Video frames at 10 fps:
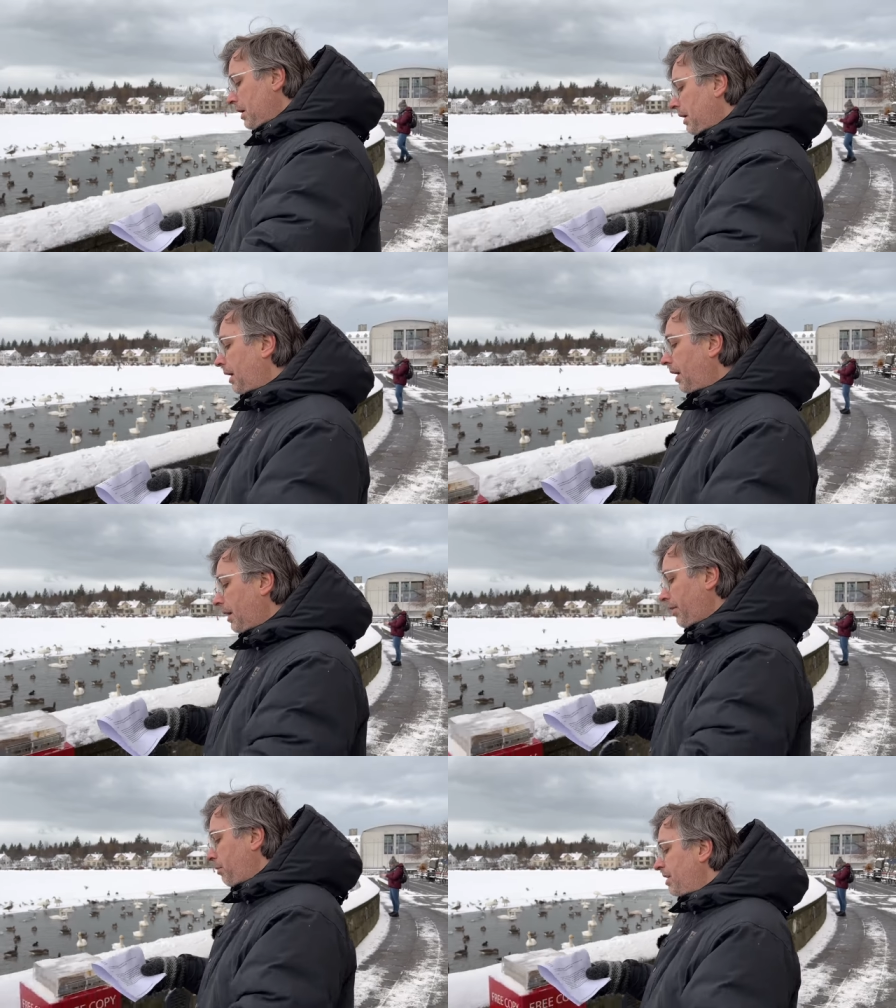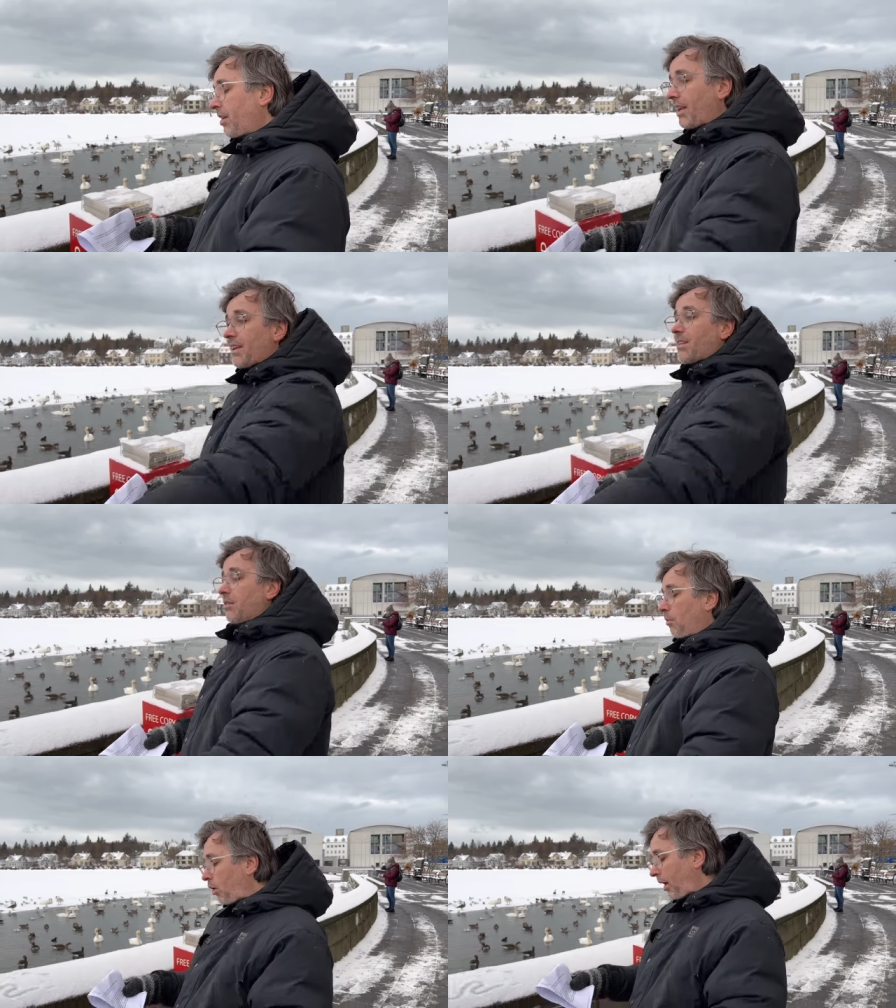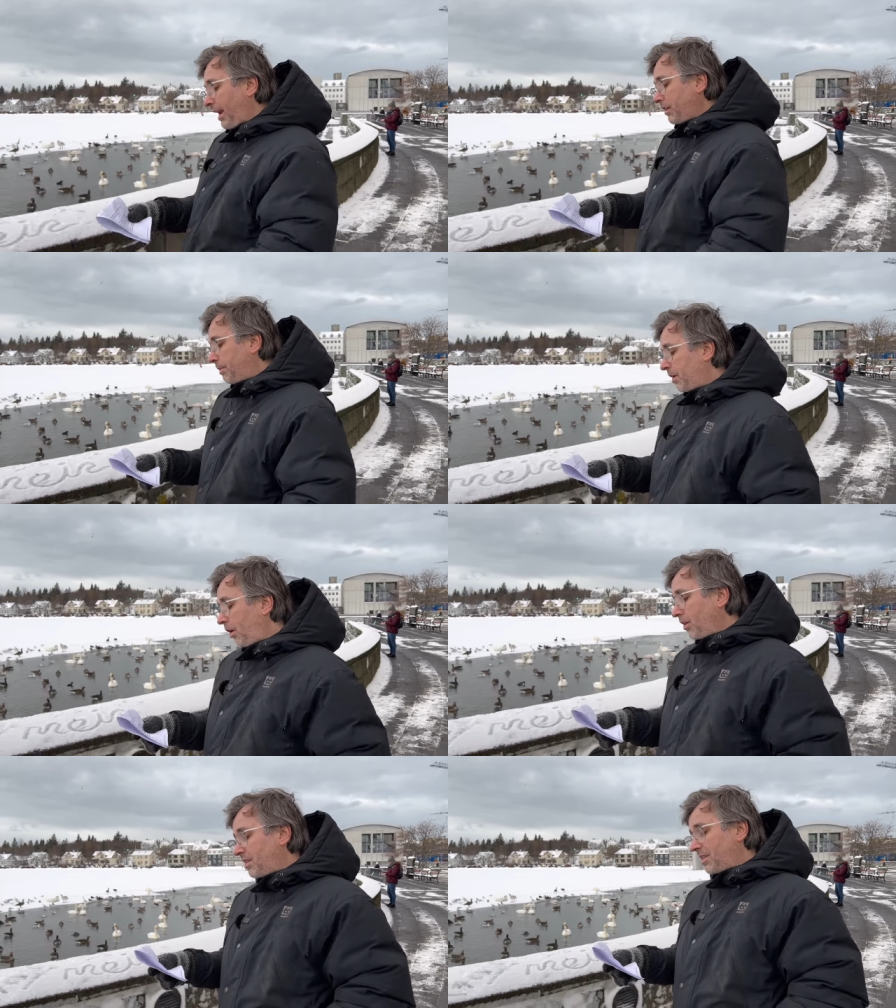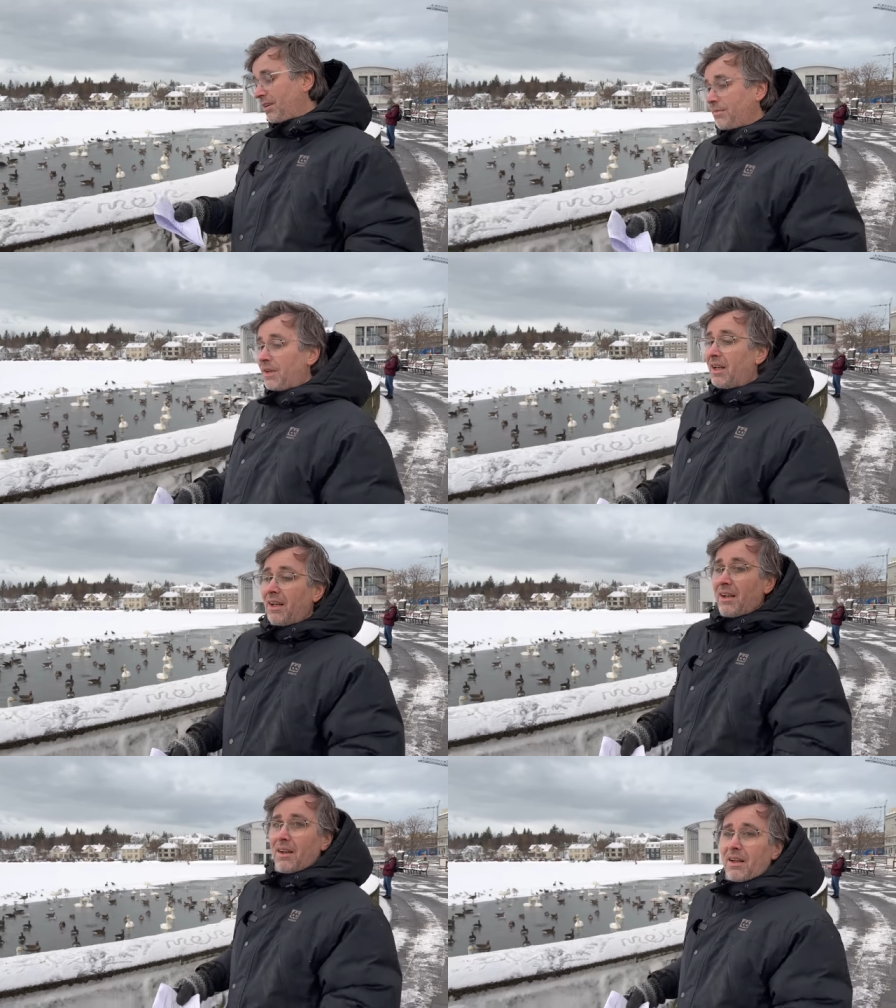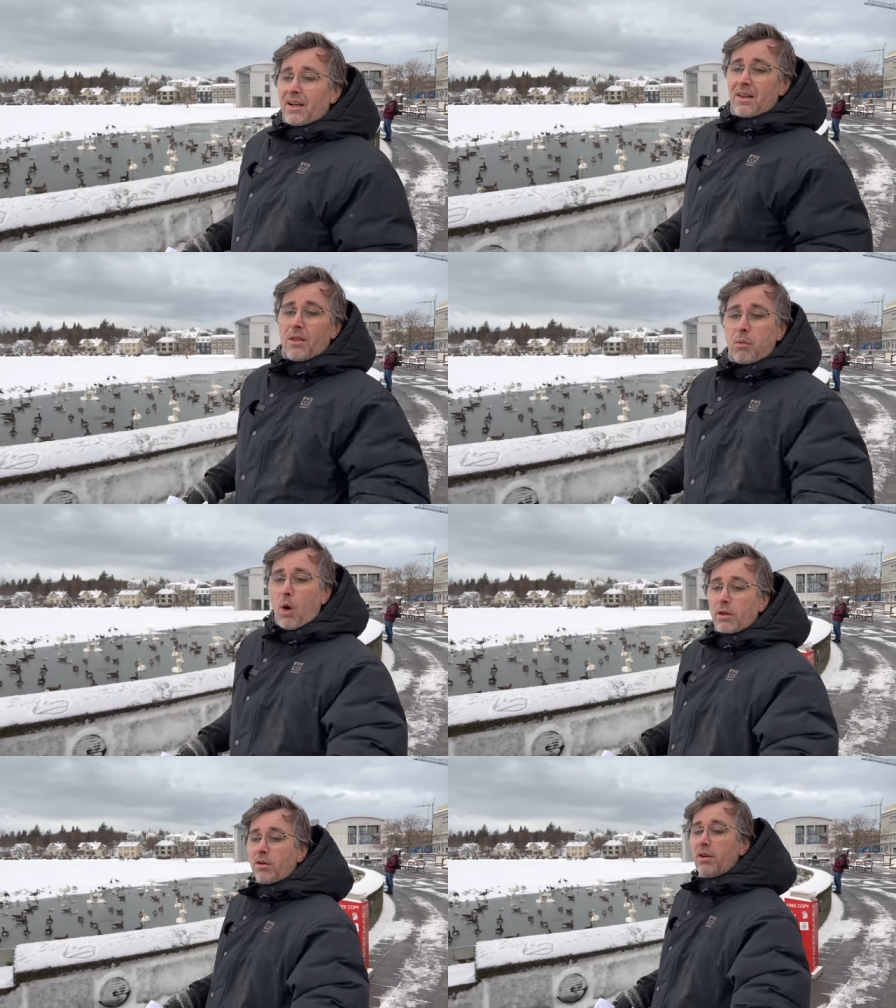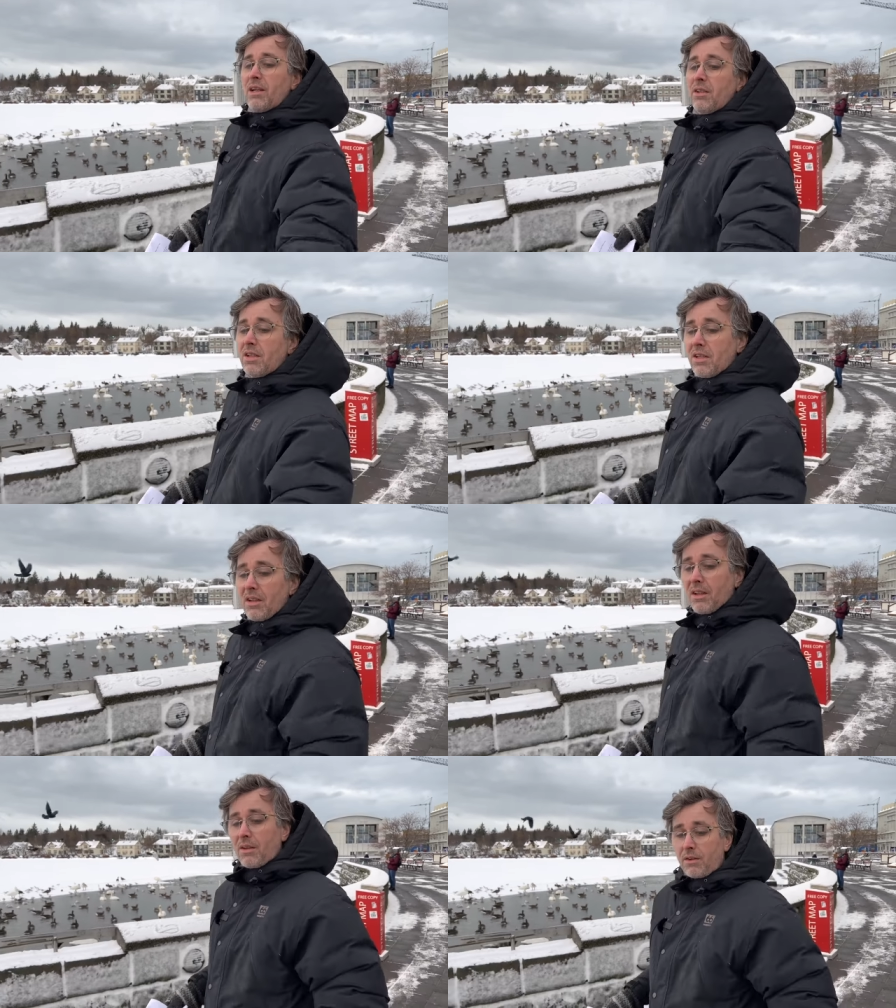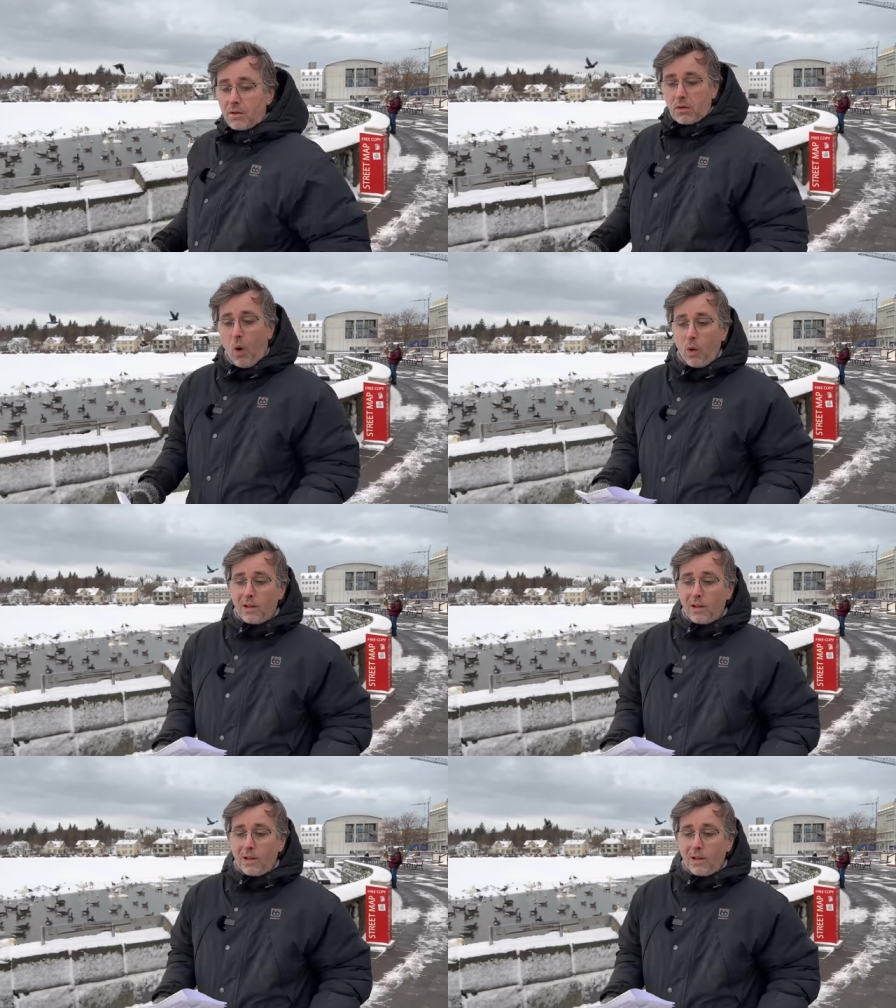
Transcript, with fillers: Uh, the reason is more or less because uh, Uh, the water is uh, cold